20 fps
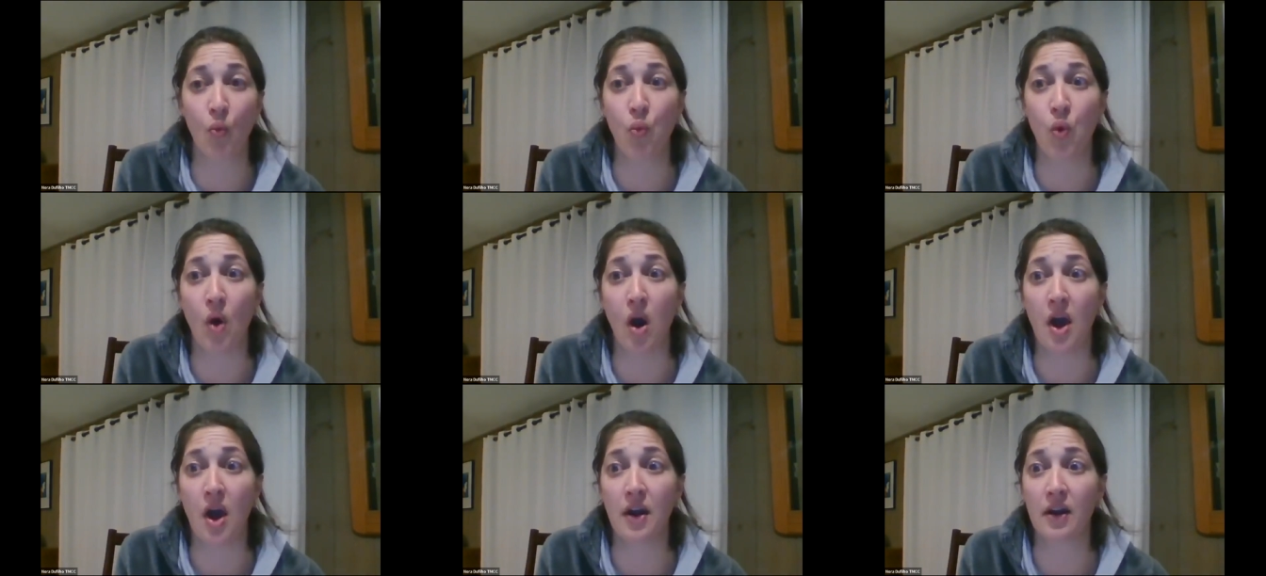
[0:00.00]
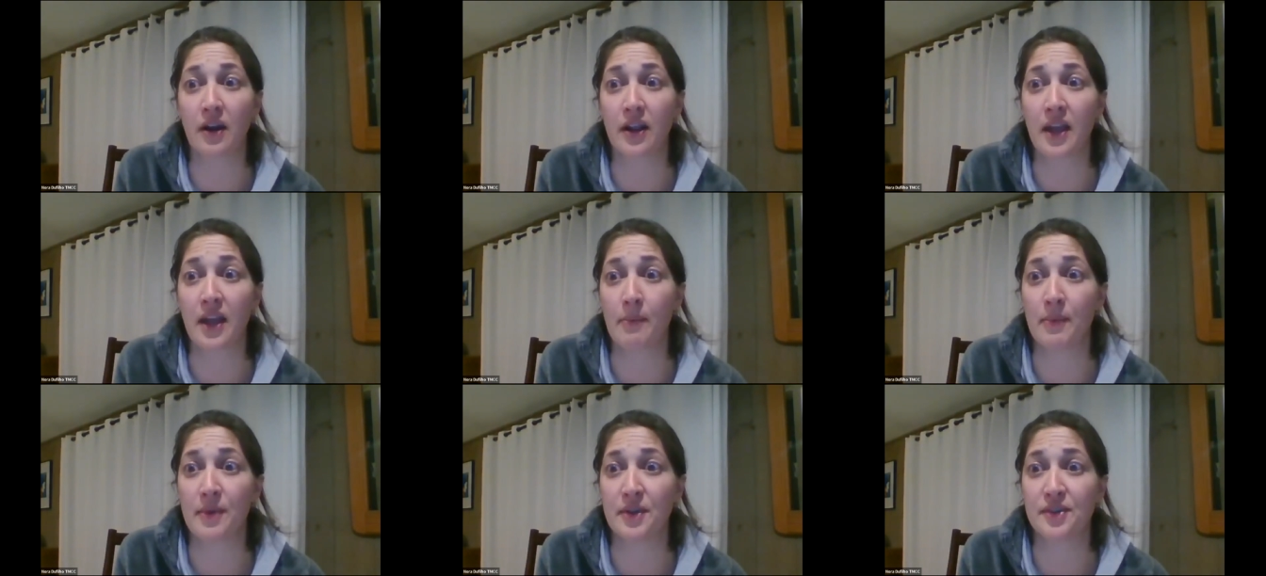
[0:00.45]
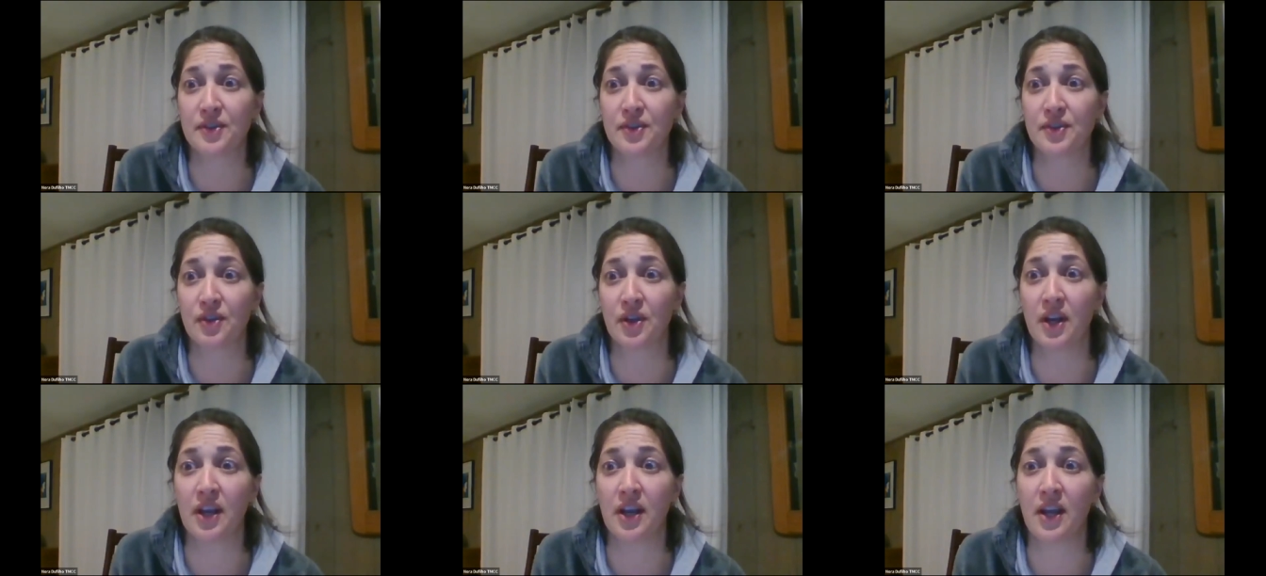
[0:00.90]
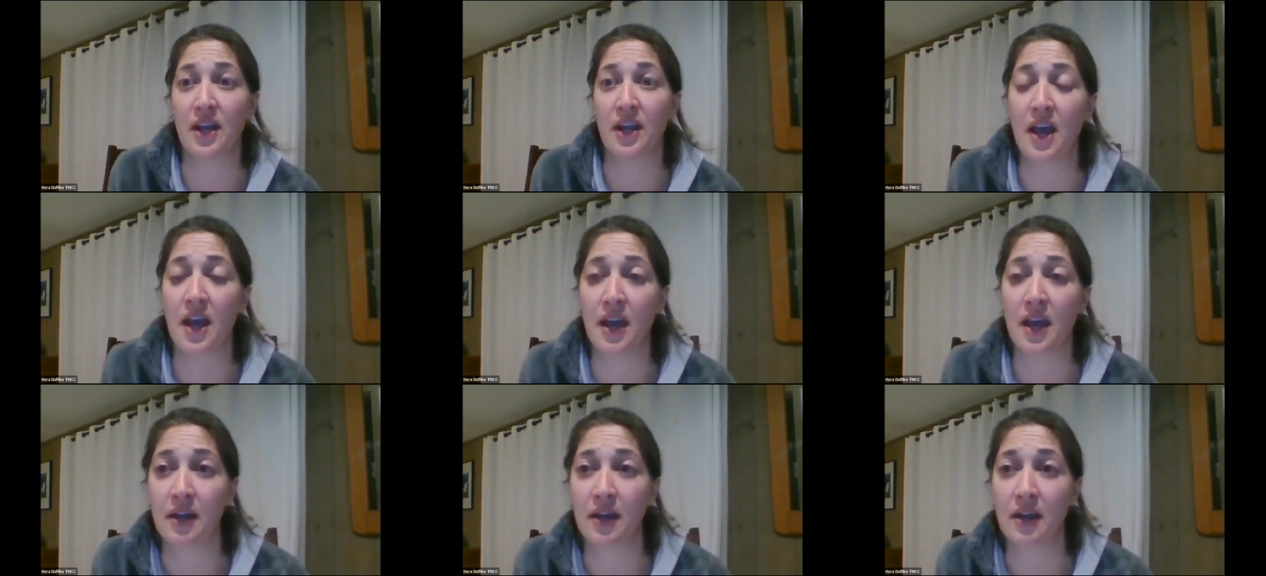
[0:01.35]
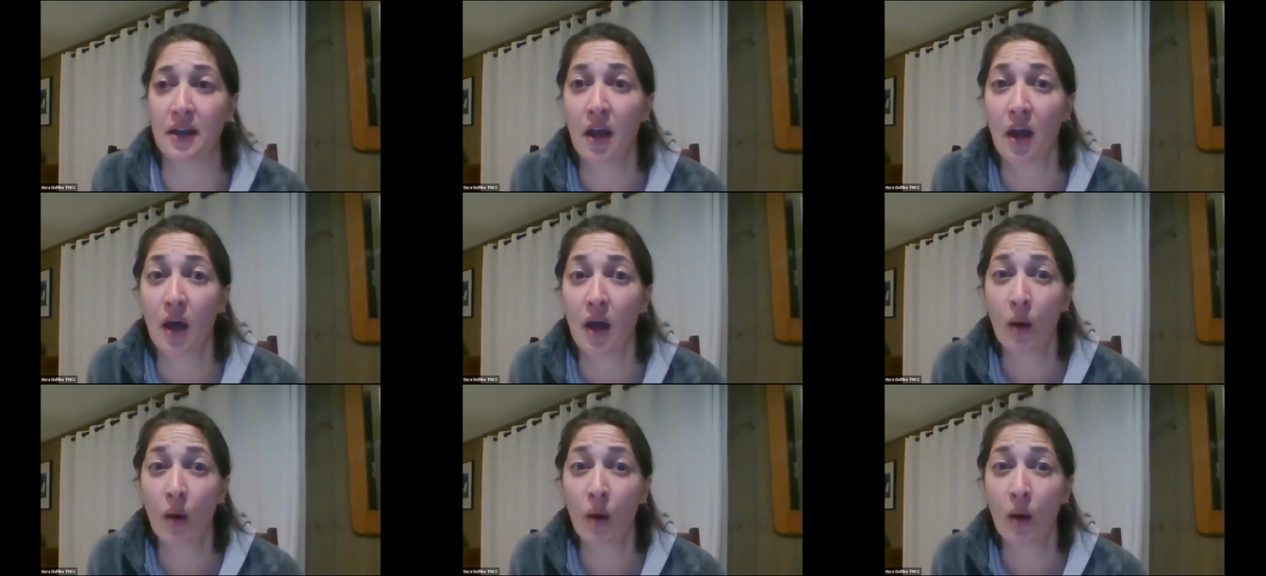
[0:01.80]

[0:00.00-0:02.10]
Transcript: water chemistry and